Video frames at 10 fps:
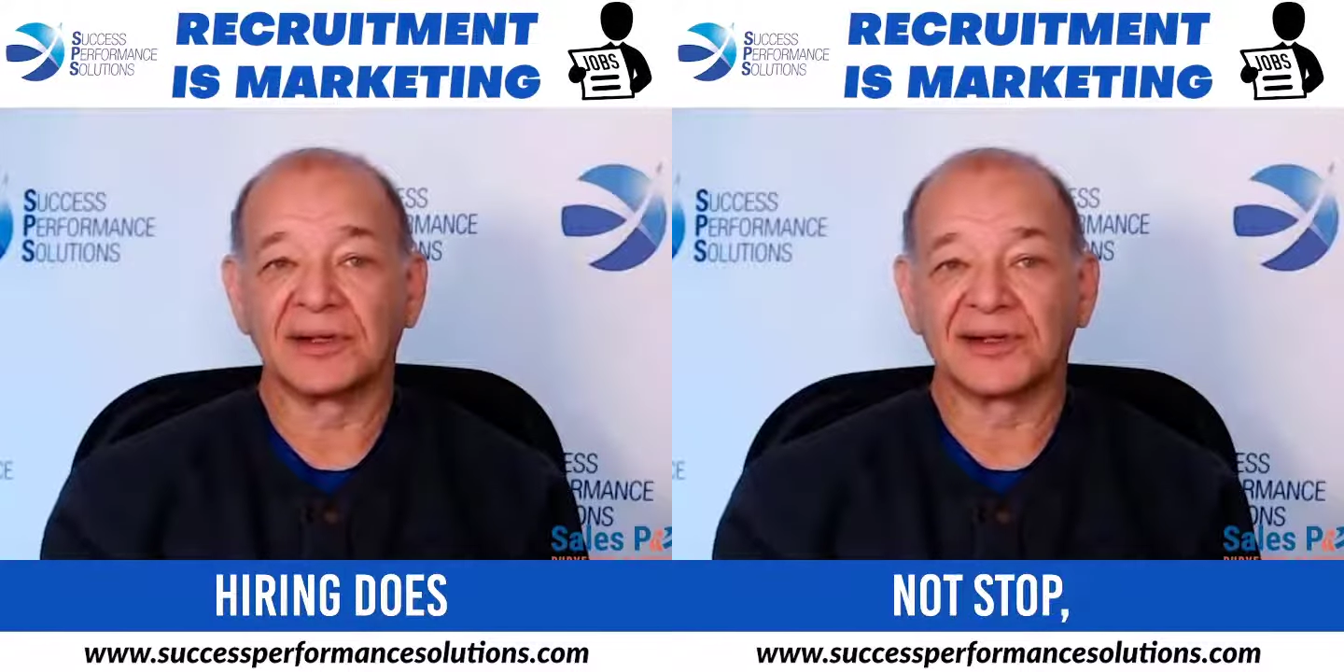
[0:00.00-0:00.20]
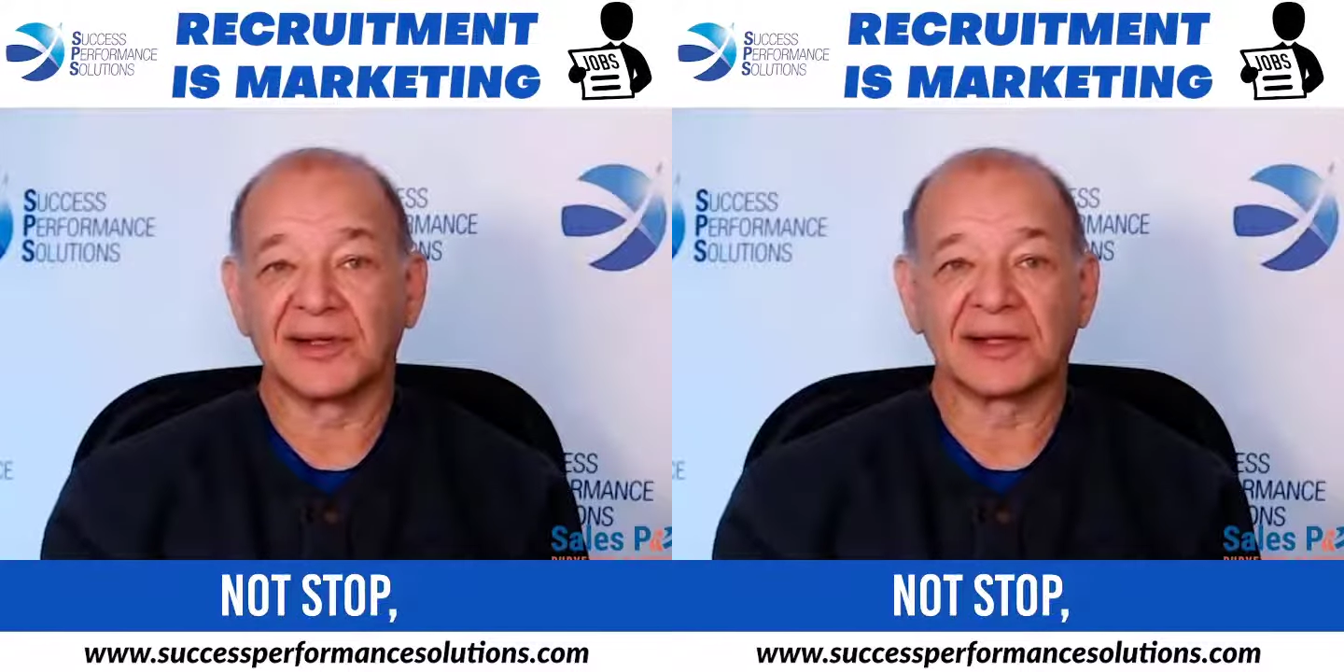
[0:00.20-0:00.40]

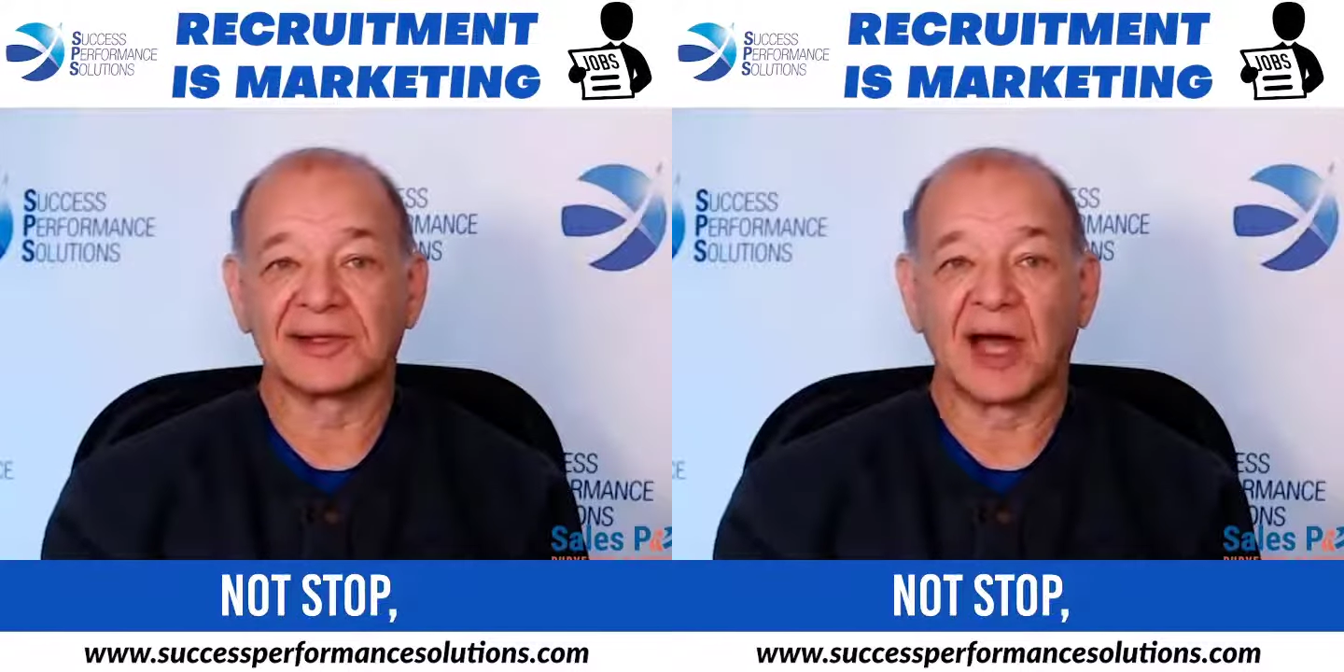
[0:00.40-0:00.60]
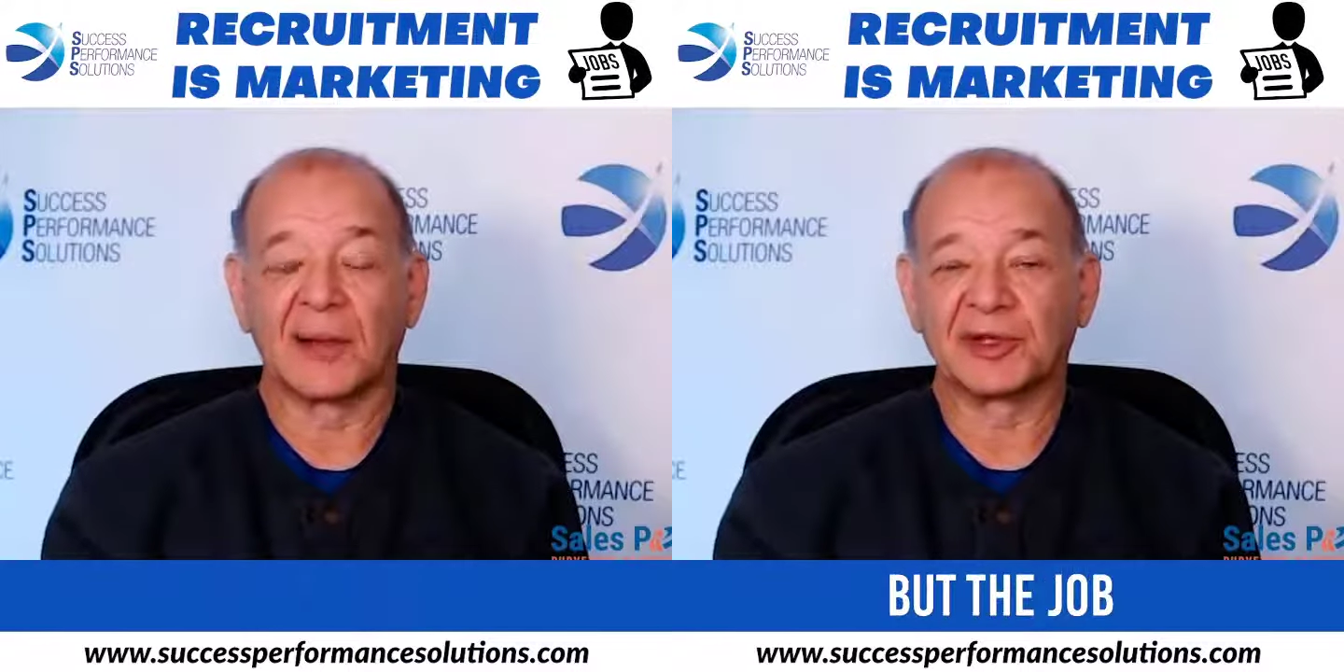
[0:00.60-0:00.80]
does not
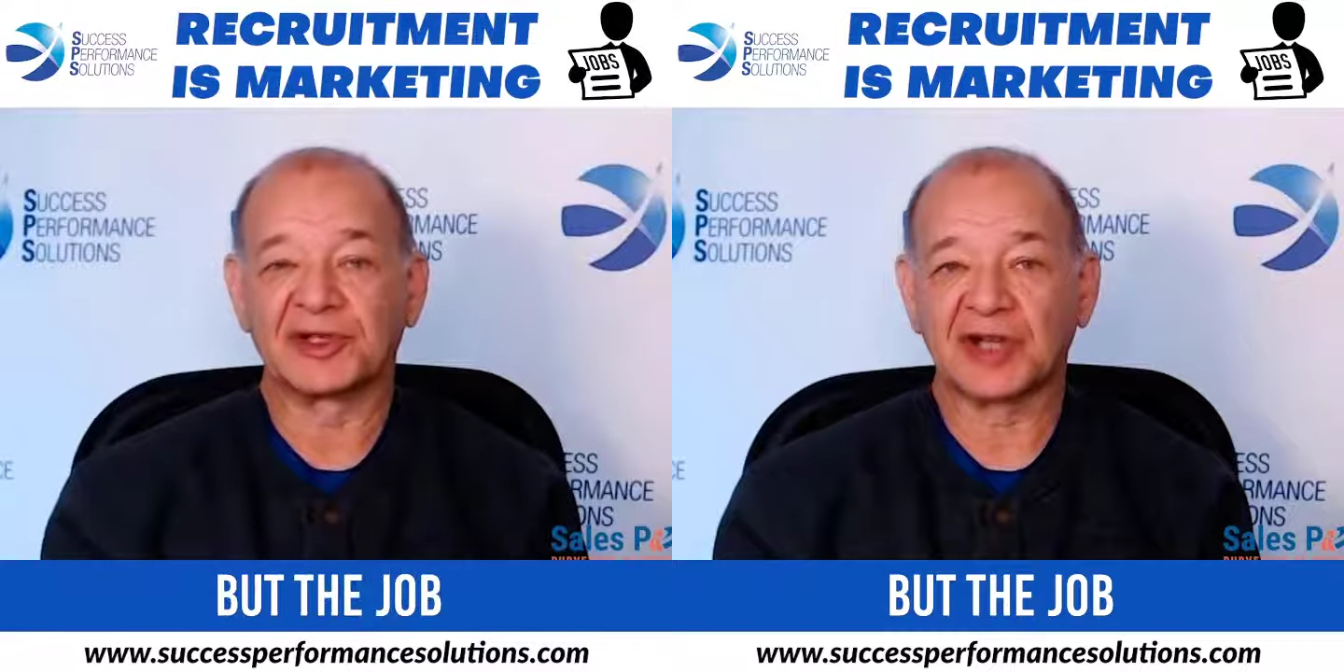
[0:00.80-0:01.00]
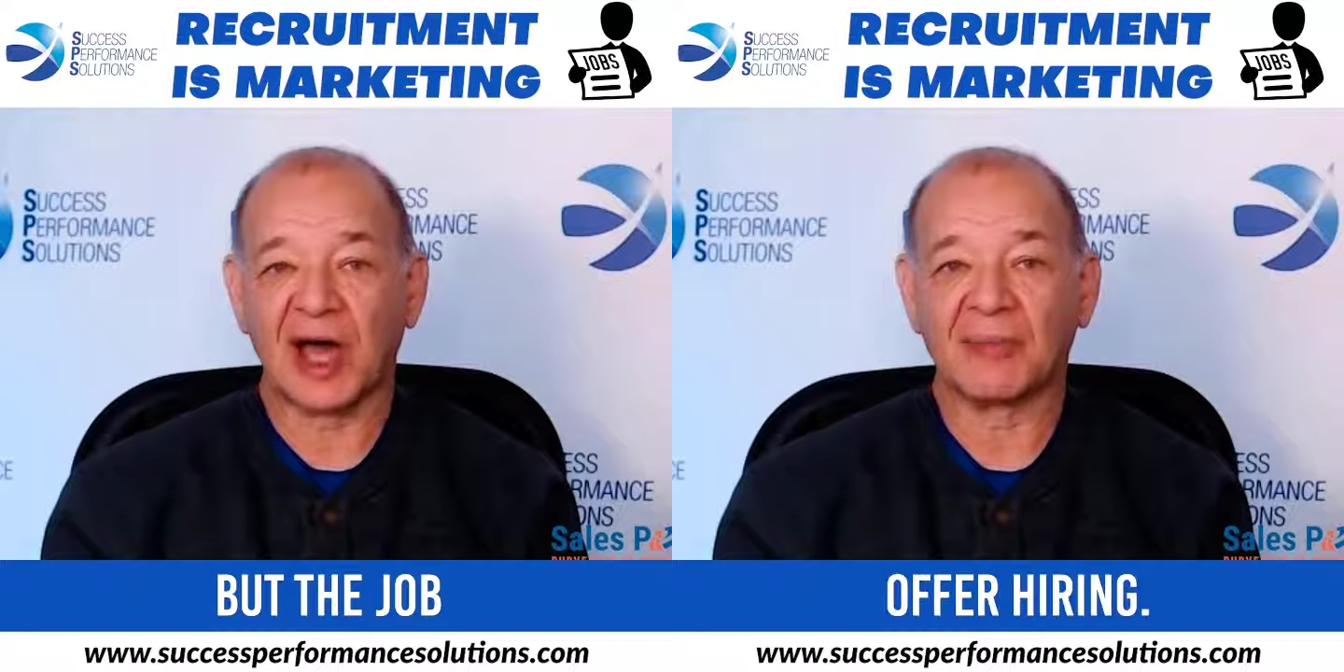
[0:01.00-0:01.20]
stop with
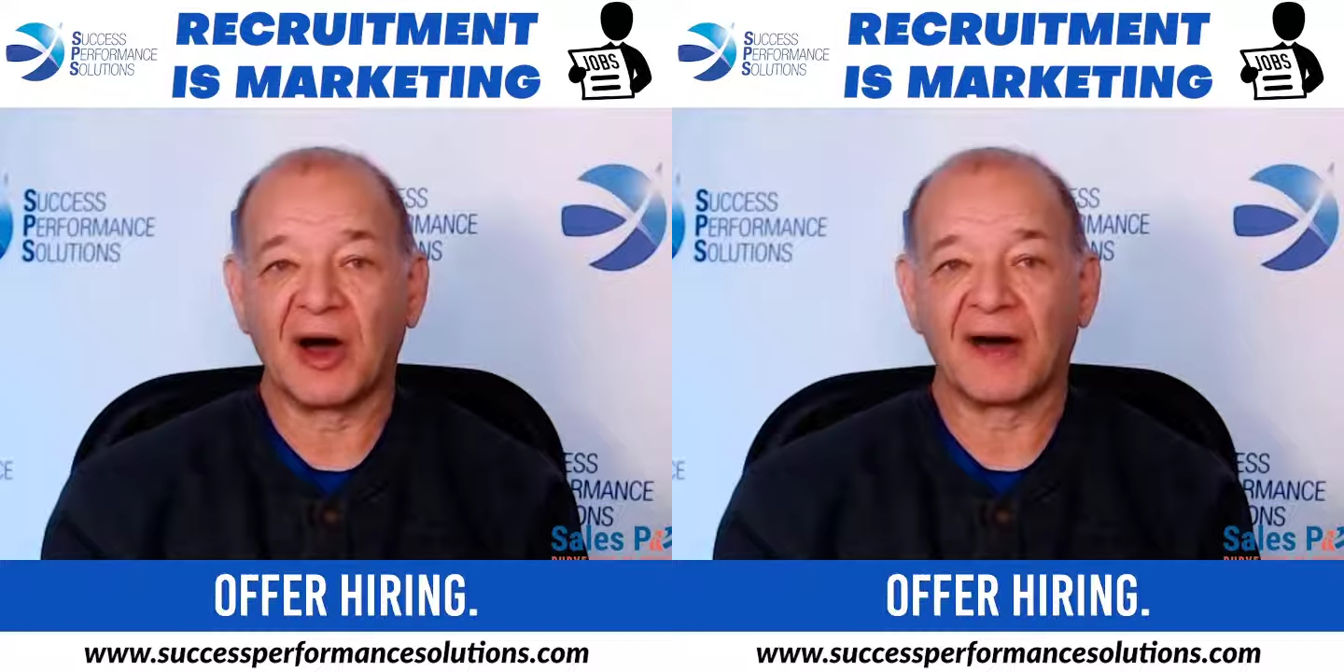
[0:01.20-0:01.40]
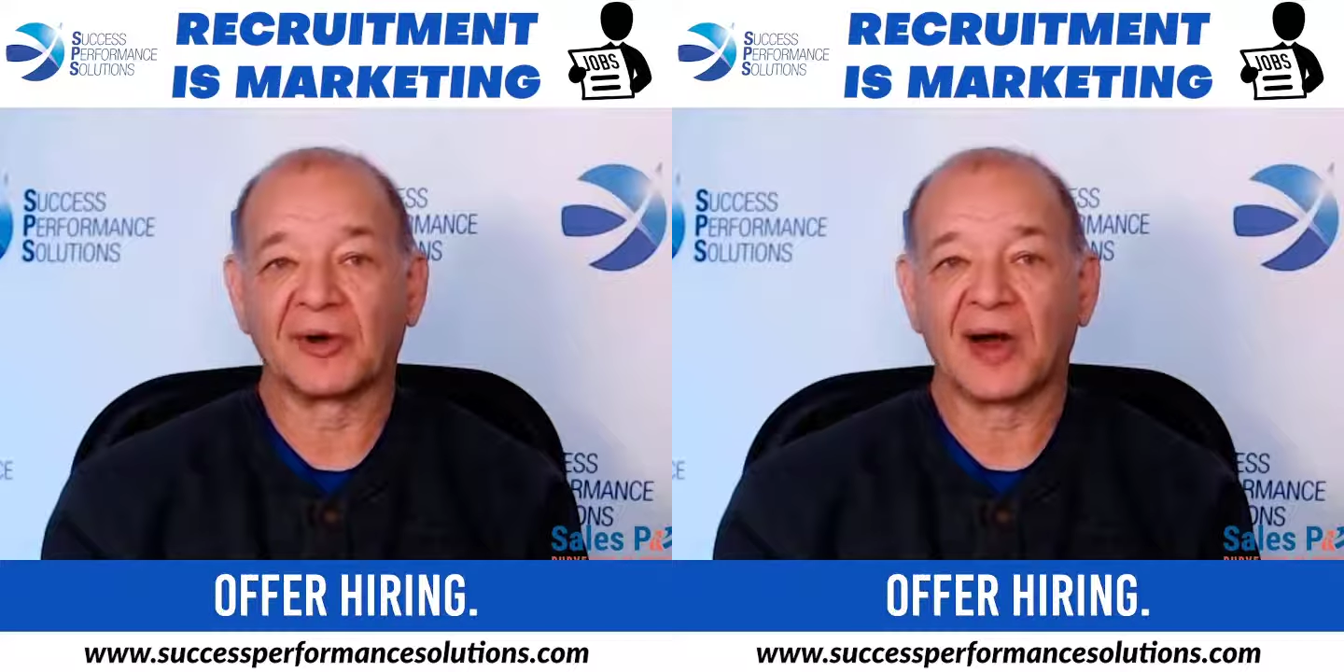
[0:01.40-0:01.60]
the job
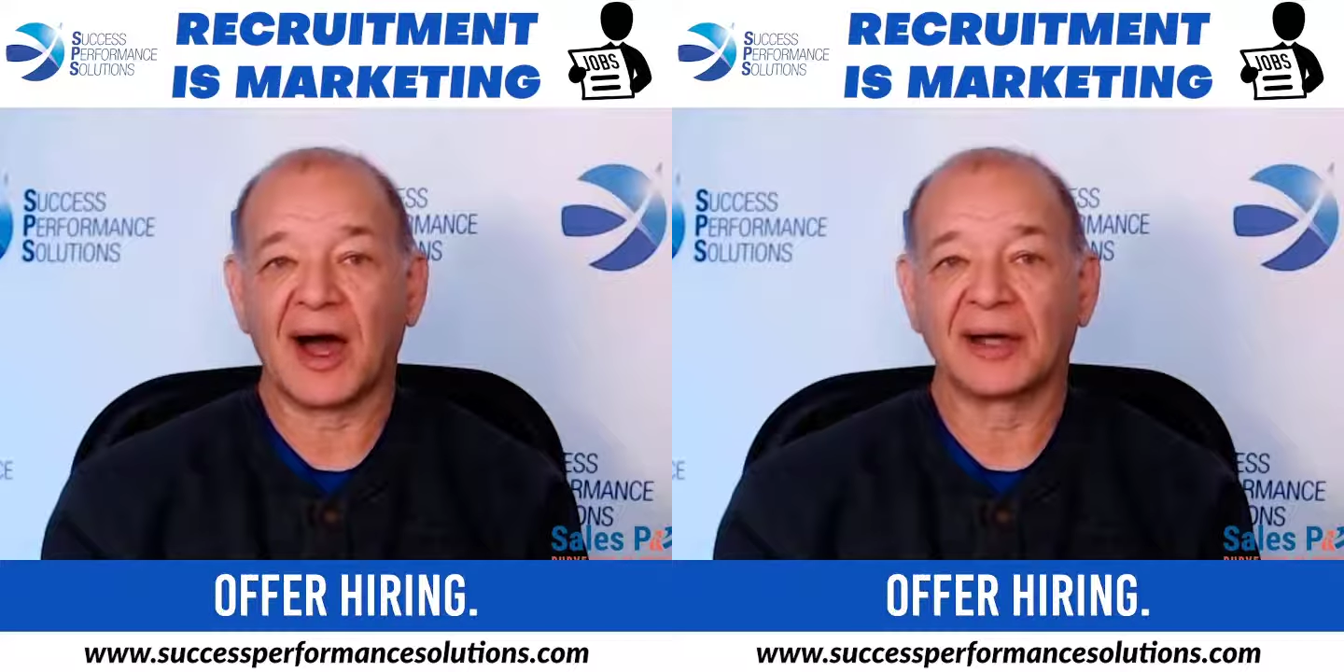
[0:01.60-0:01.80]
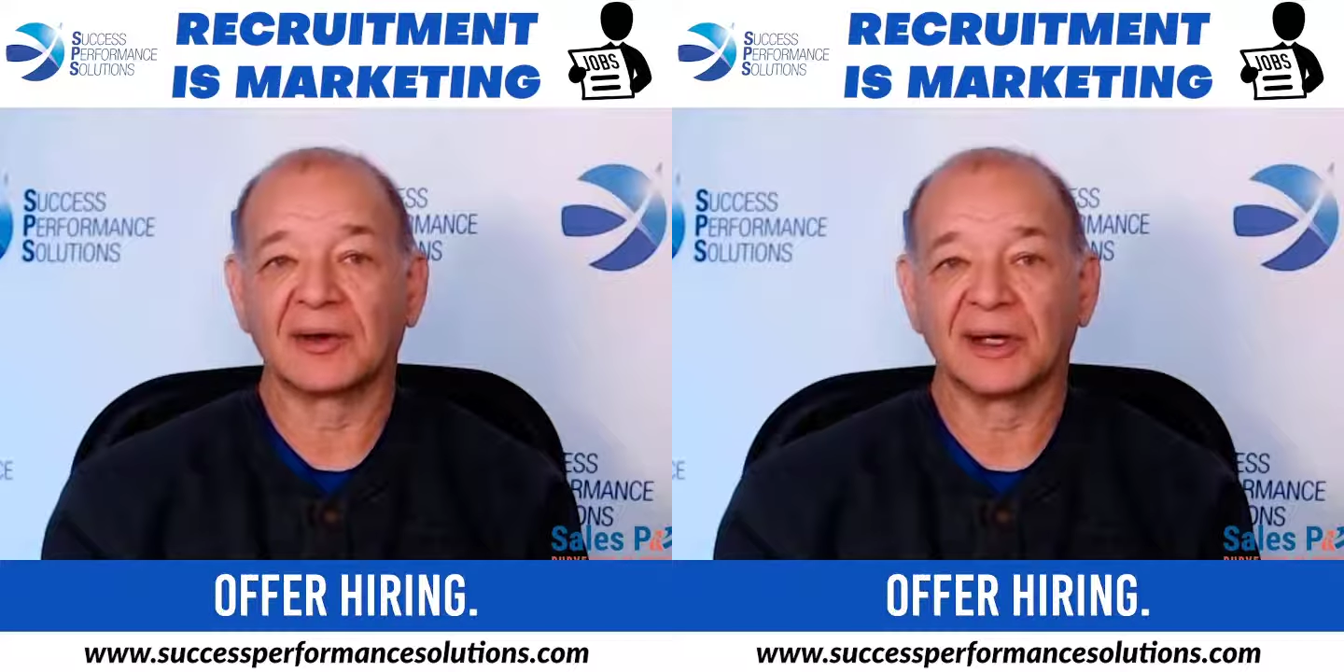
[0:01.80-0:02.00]
offer.
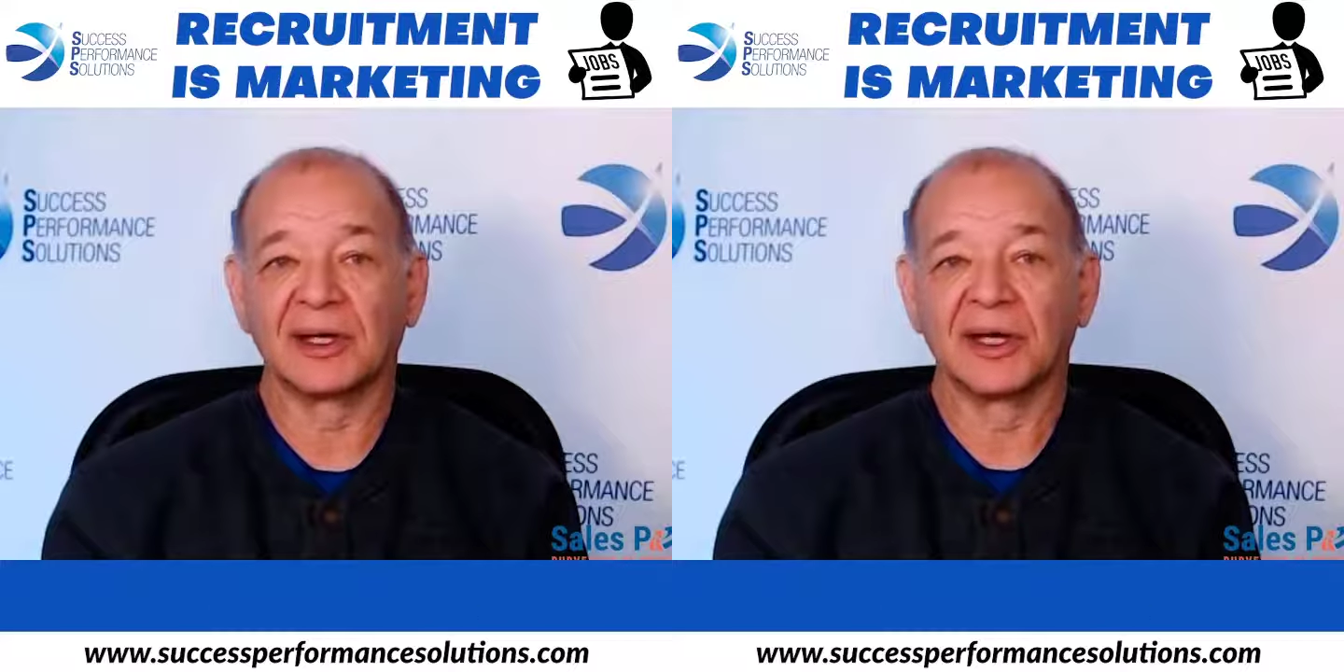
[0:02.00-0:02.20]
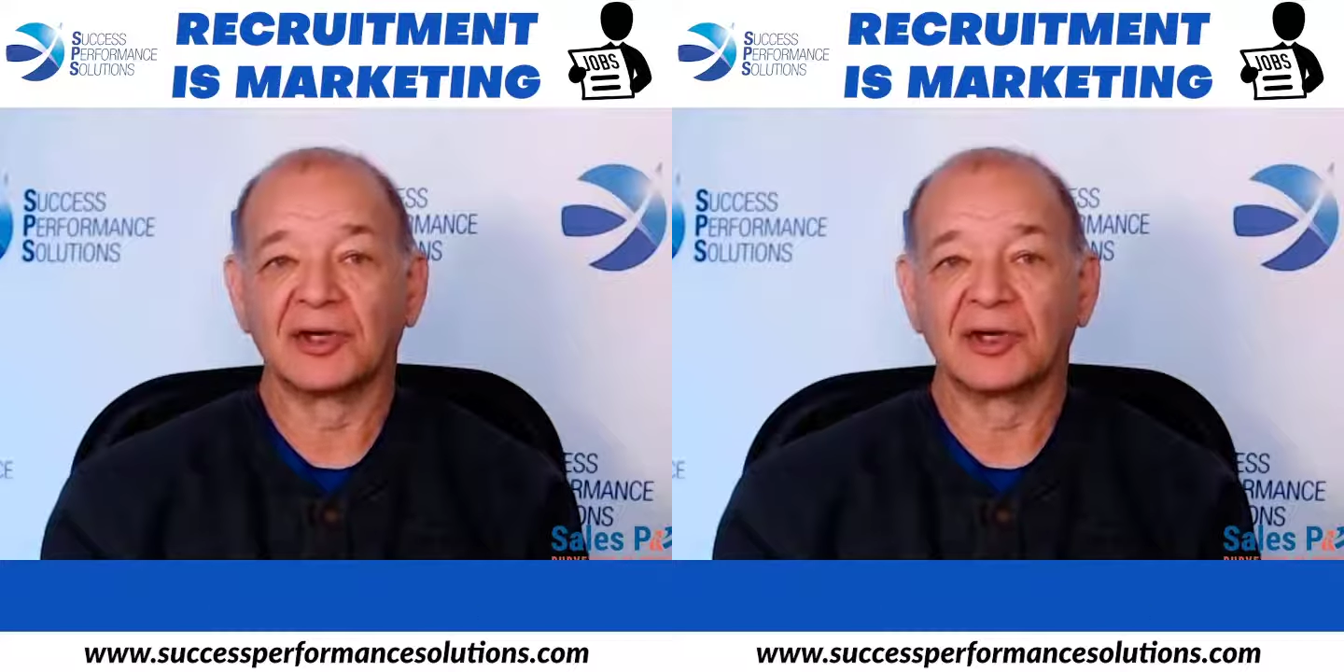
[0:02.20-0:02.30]
Hiring,